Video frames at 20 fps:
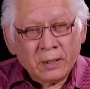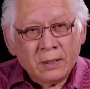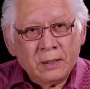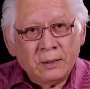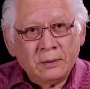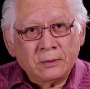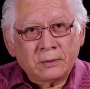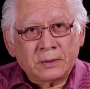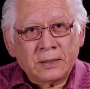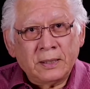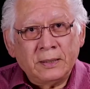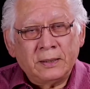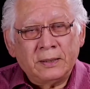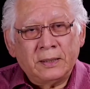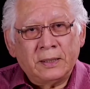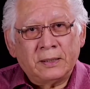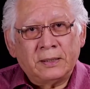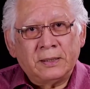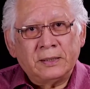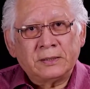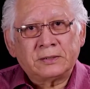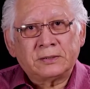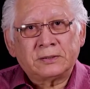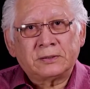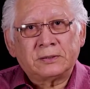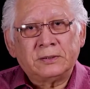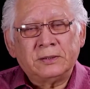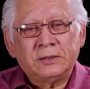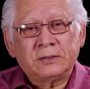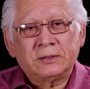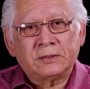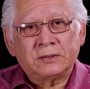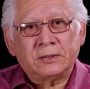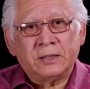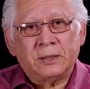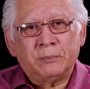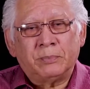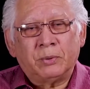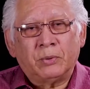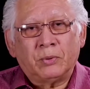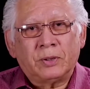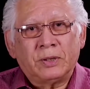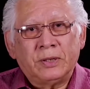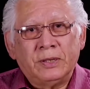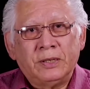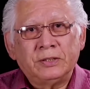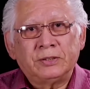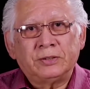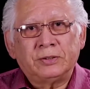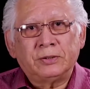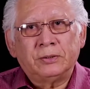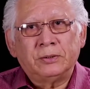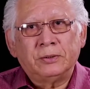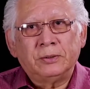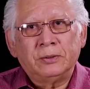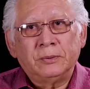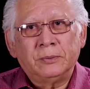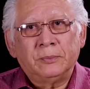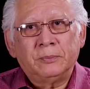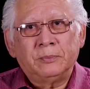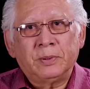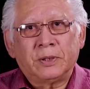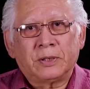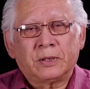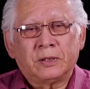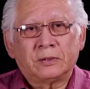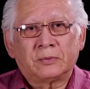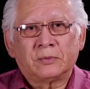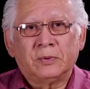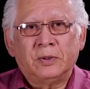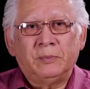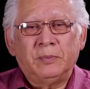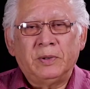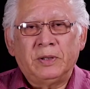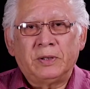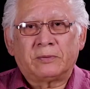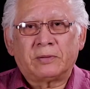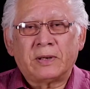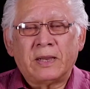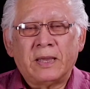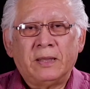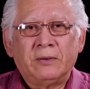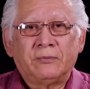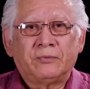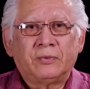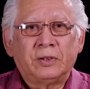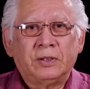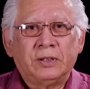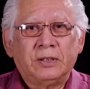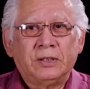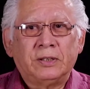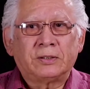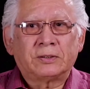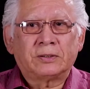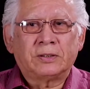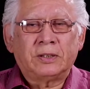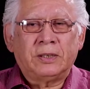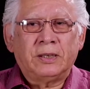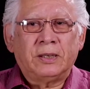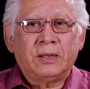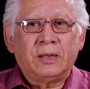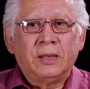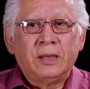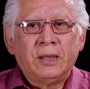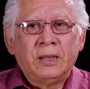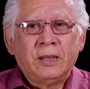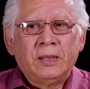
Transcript: Okay, now this is an important issue because we've been trying for years to get